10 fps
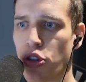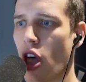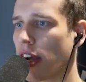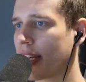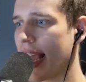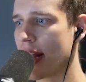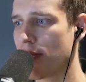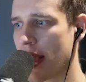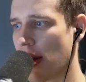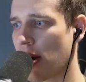a
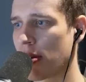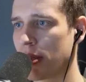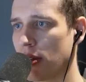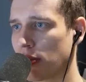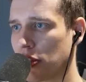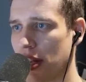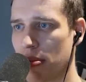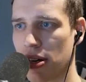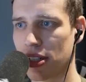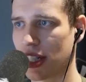gateway army of
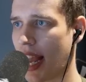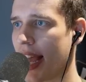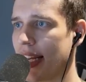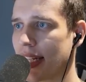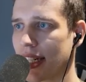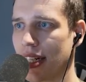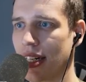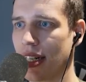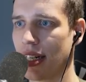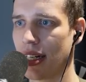similar size
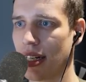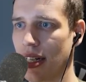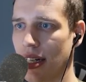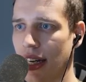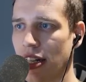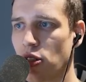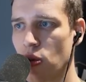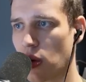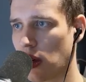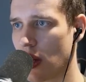and 2
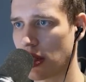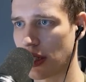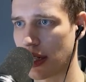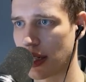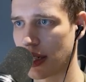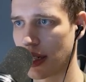colossus.